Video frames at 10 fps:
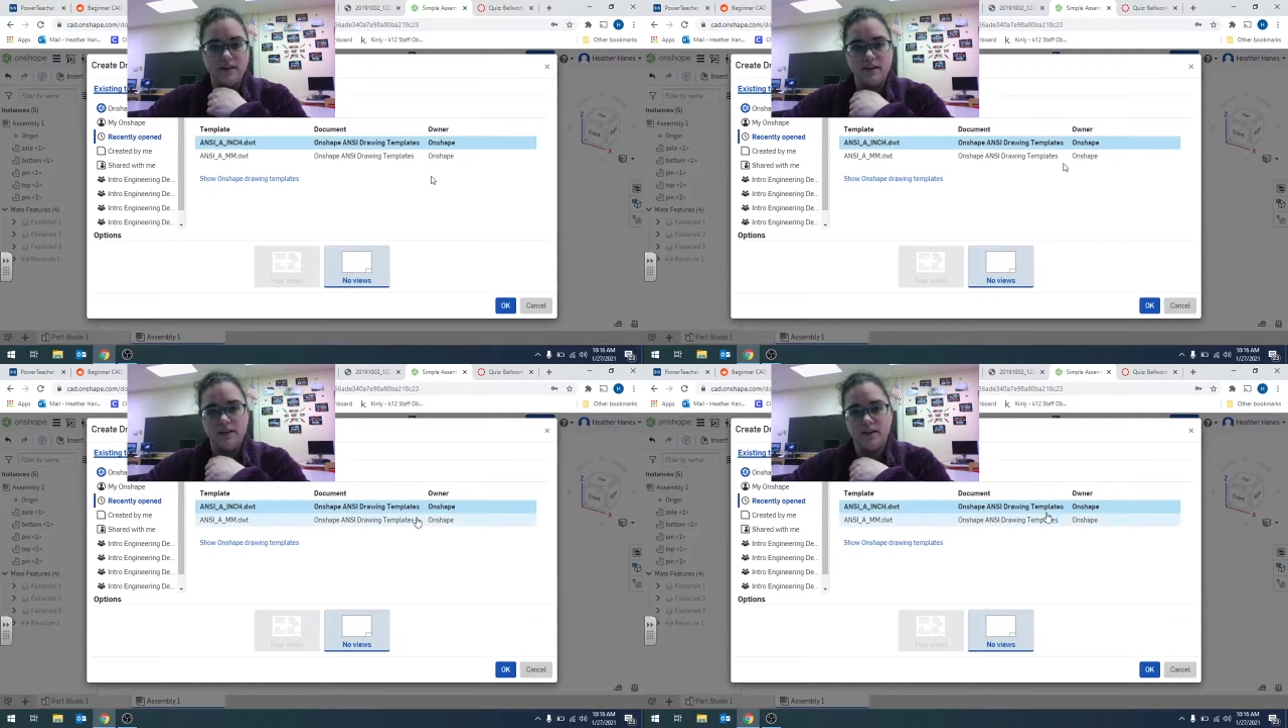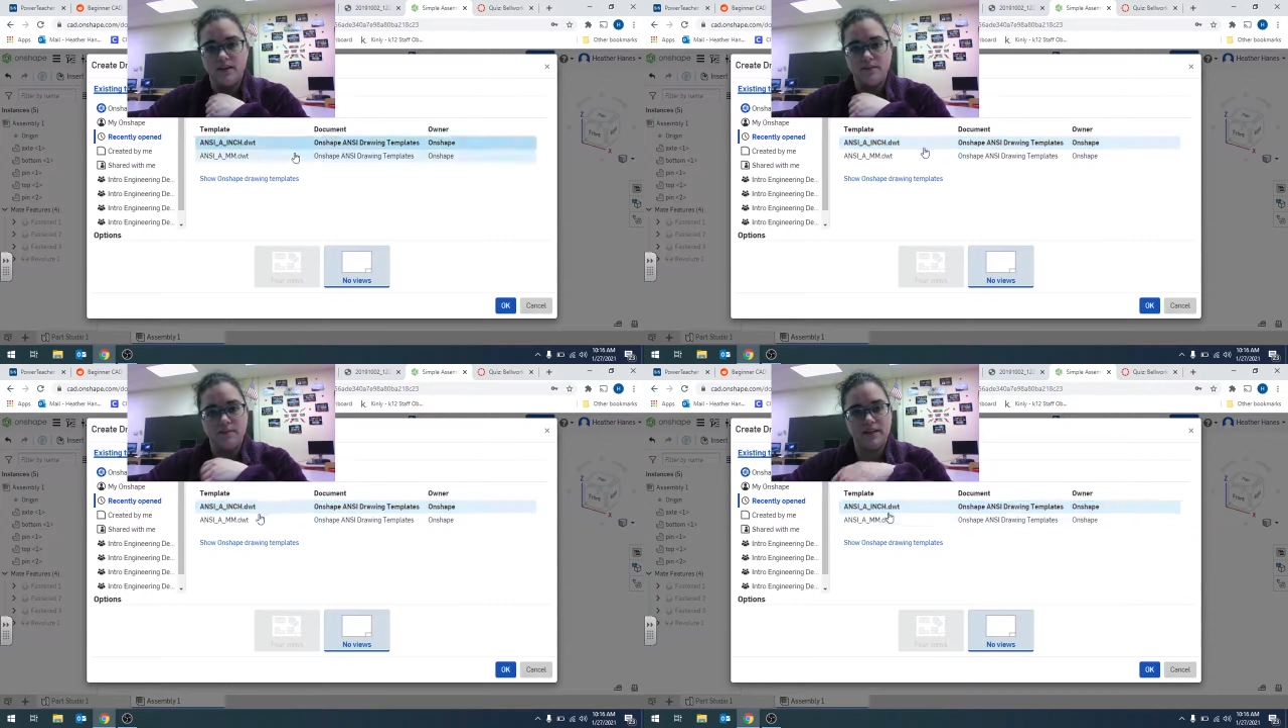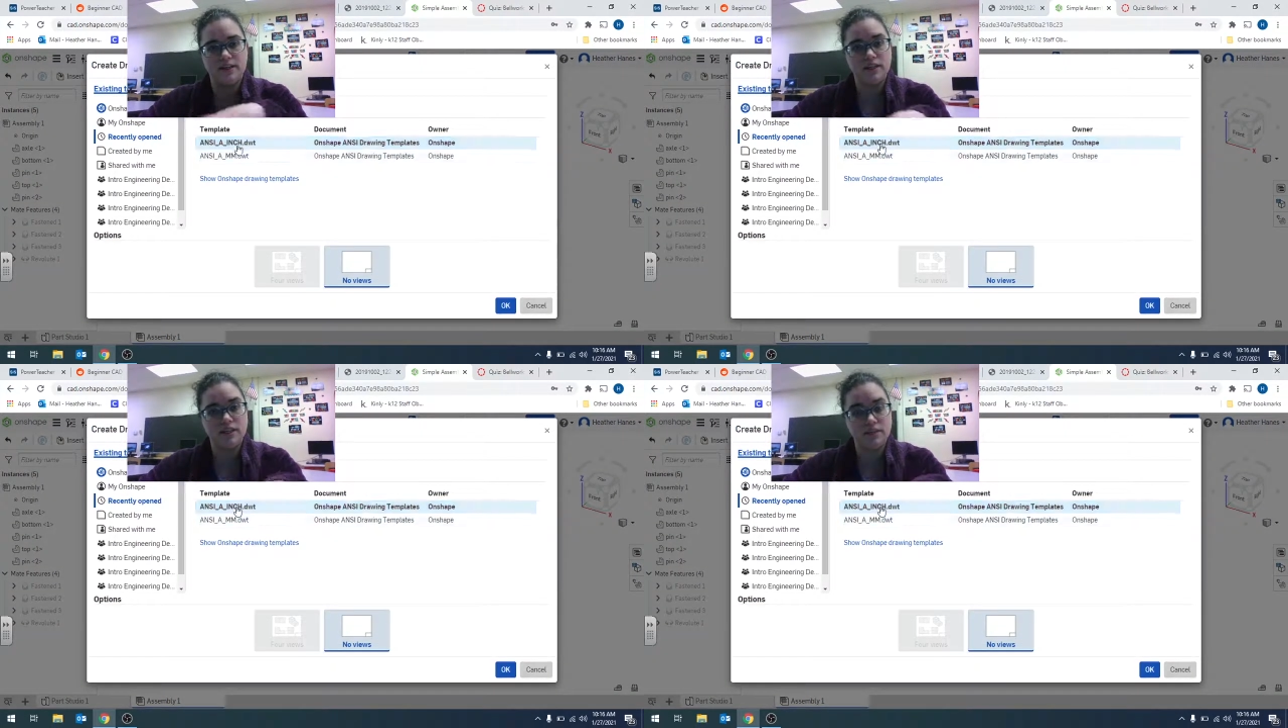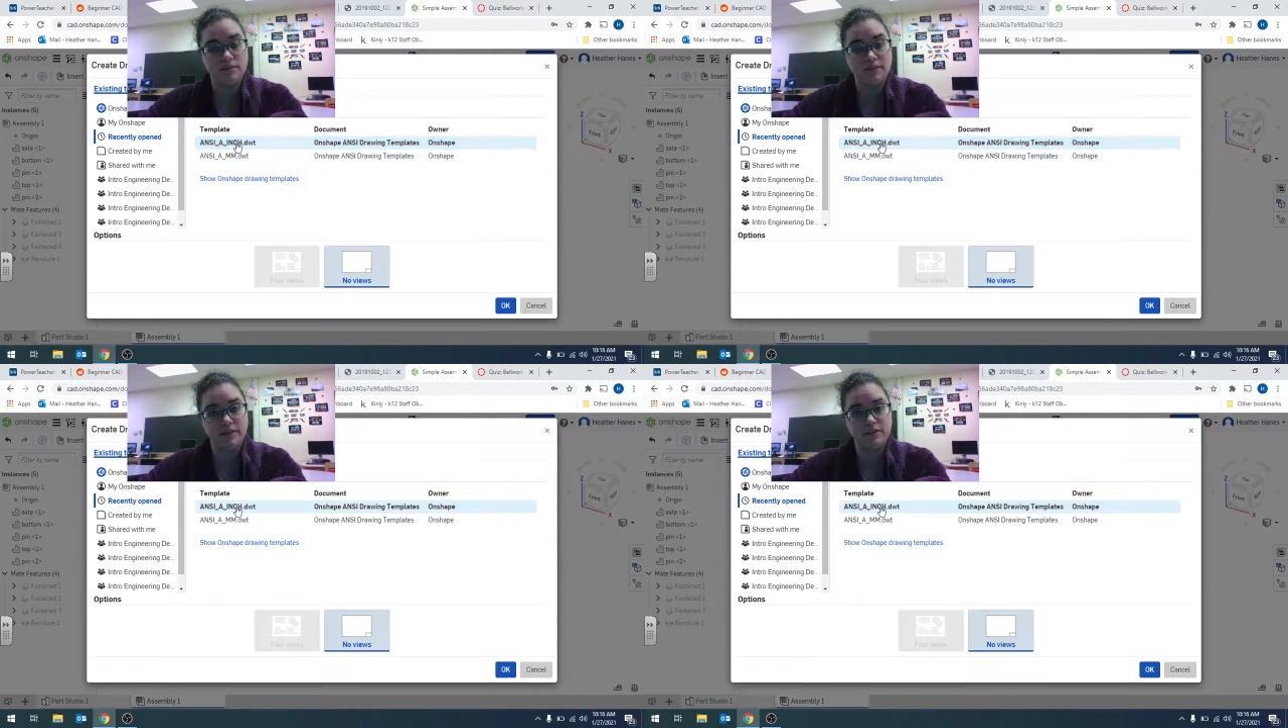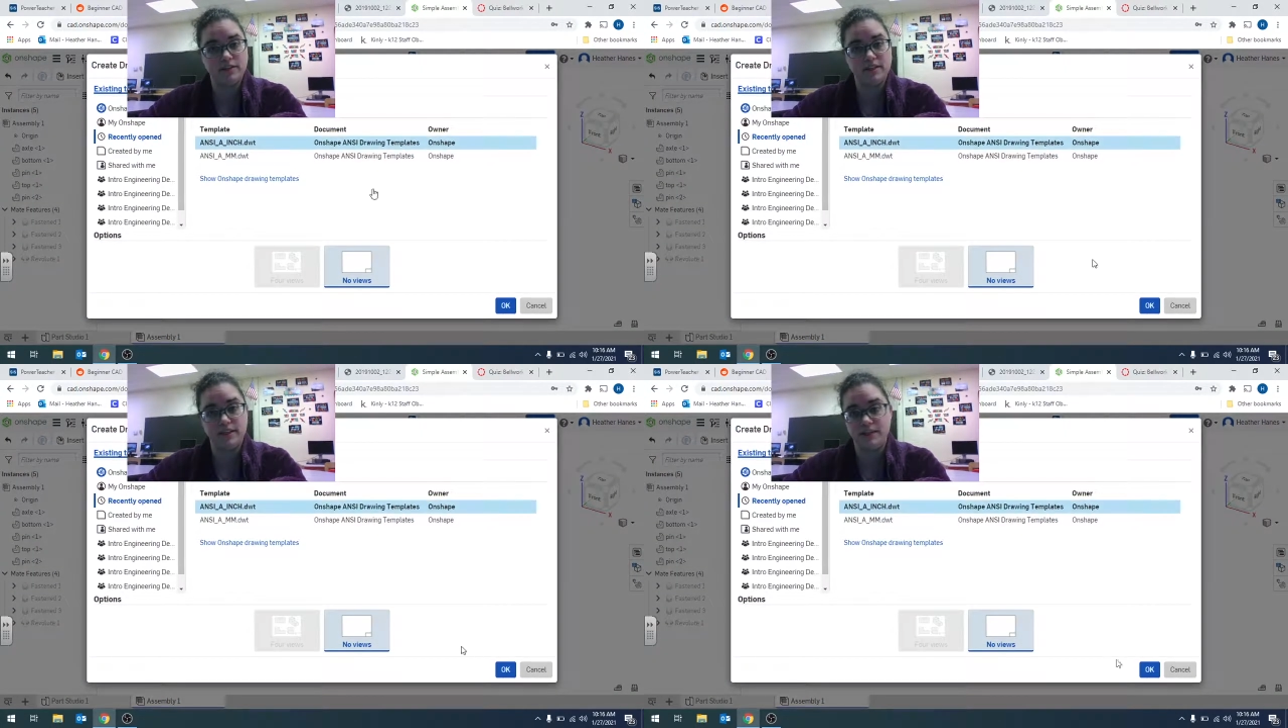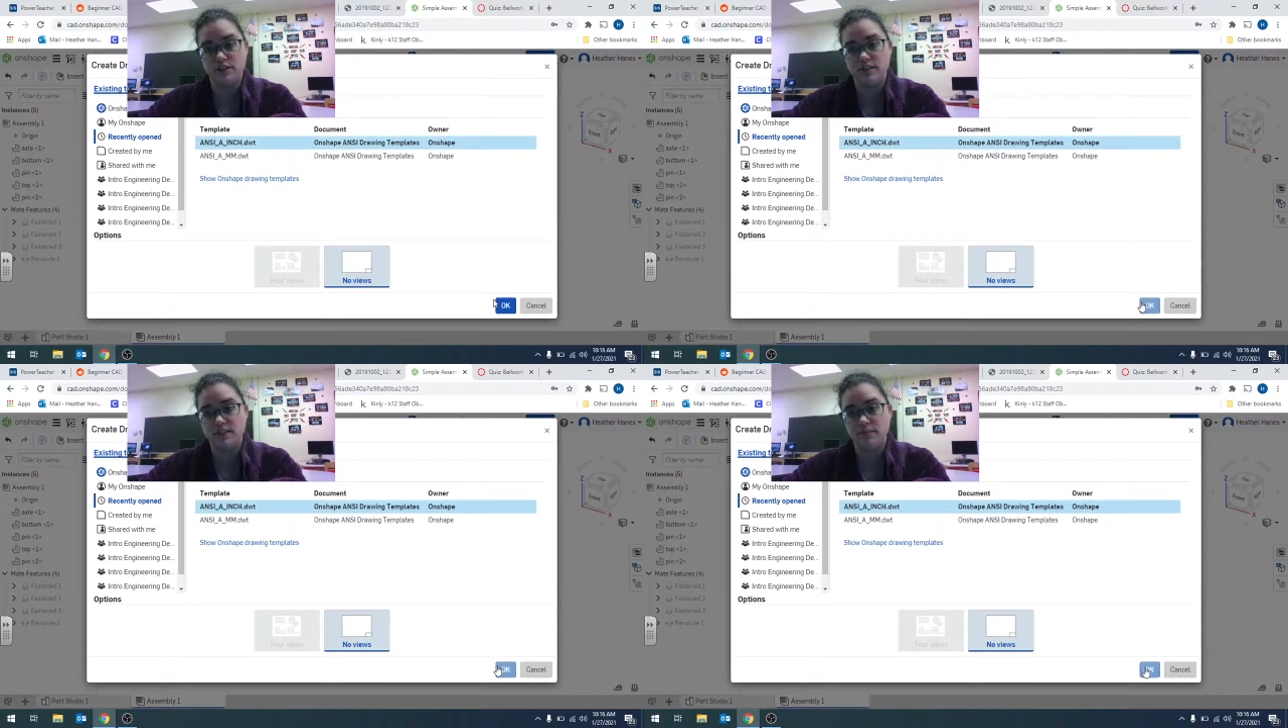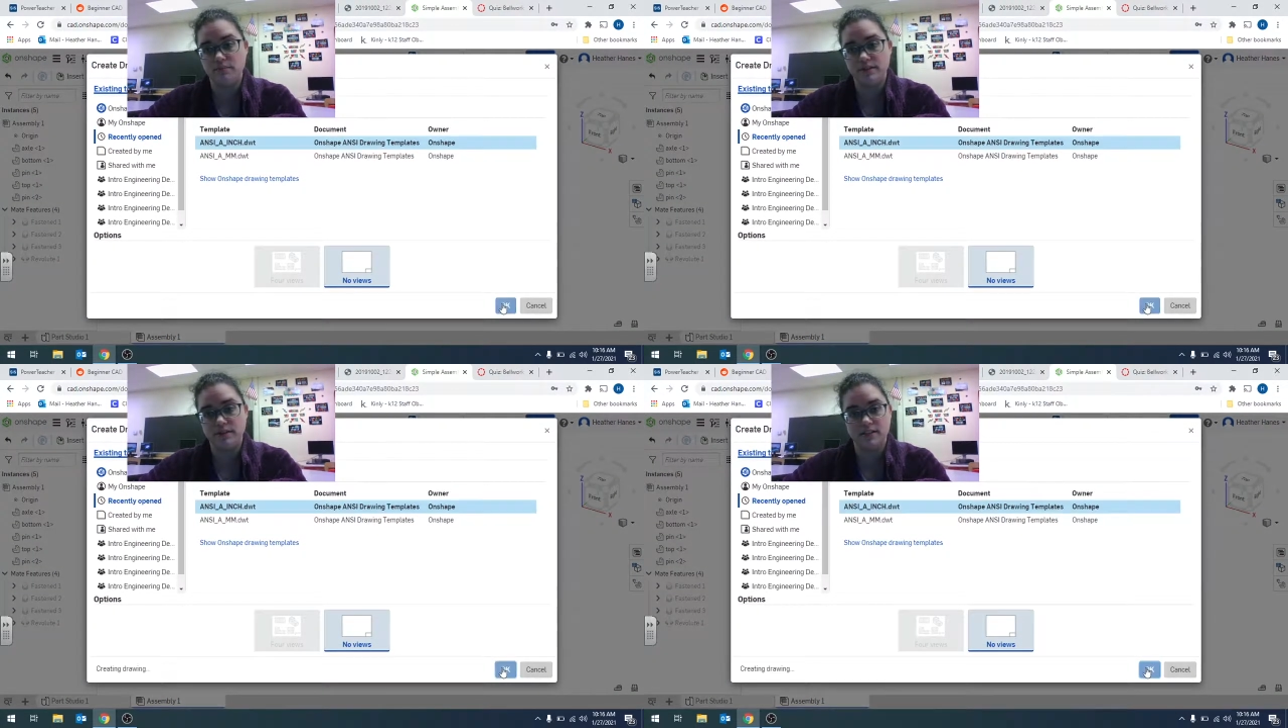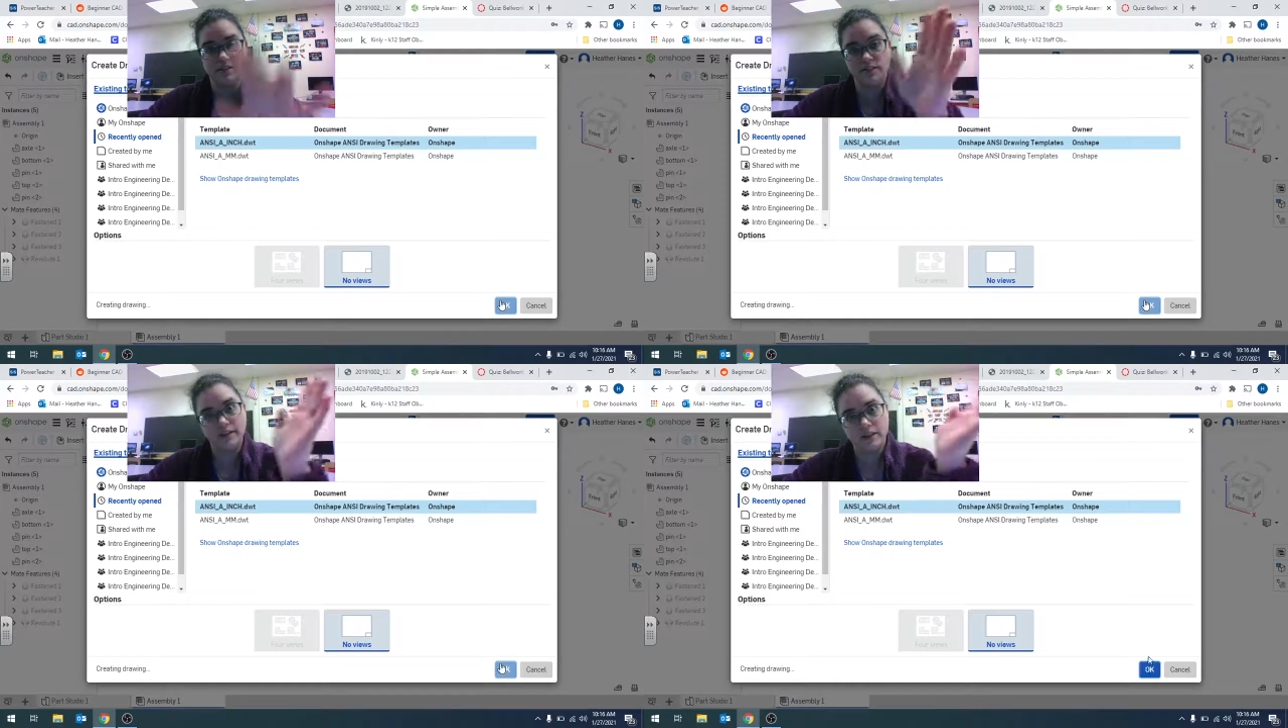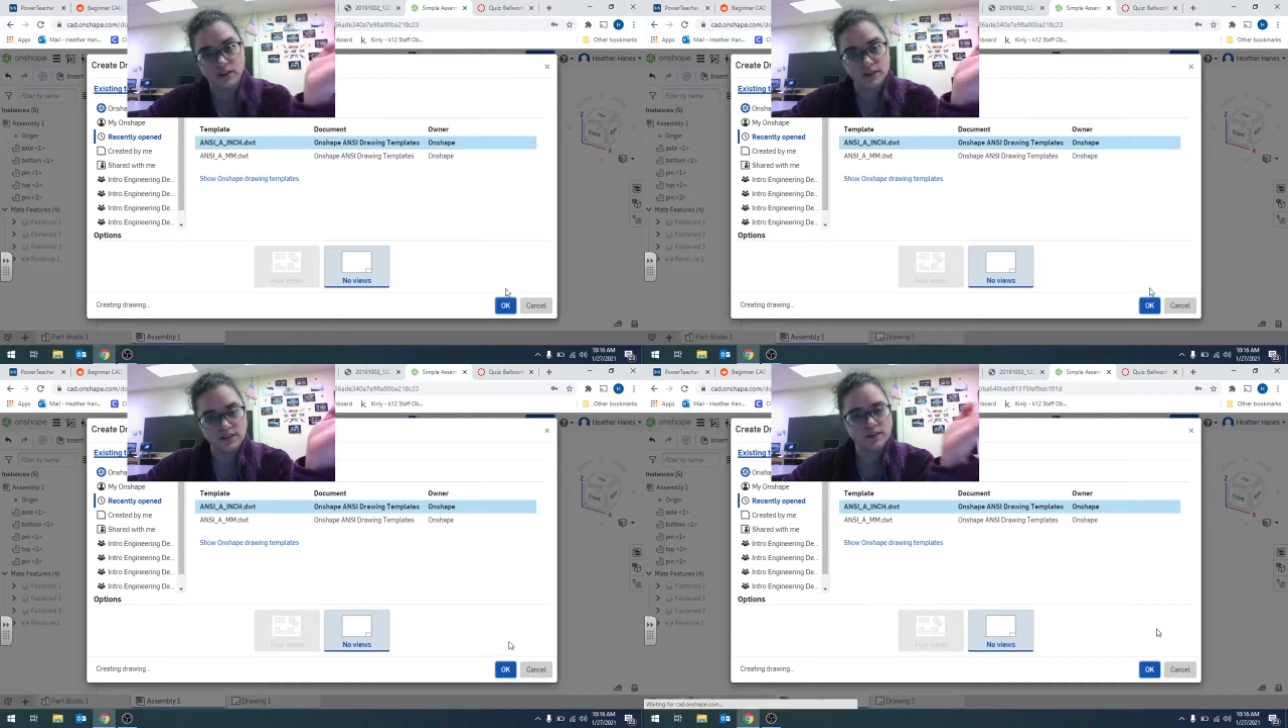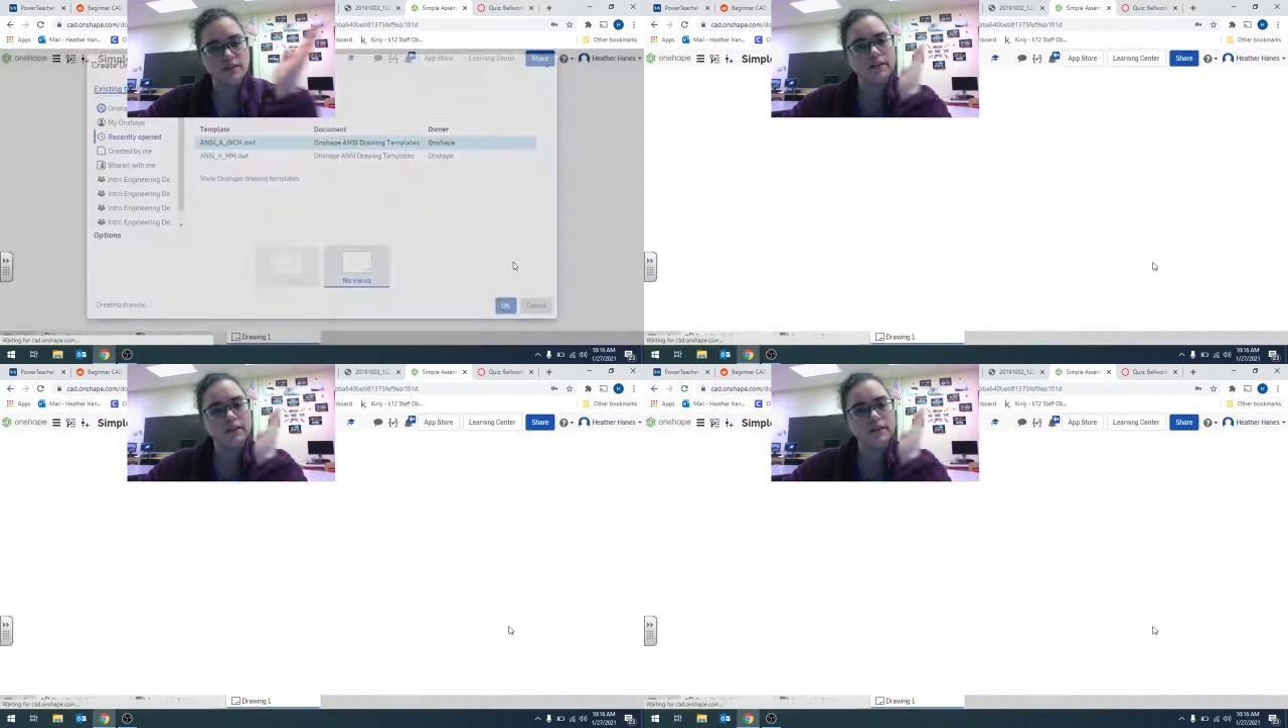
My inch template, make sure you're using an inches template because this is in inches.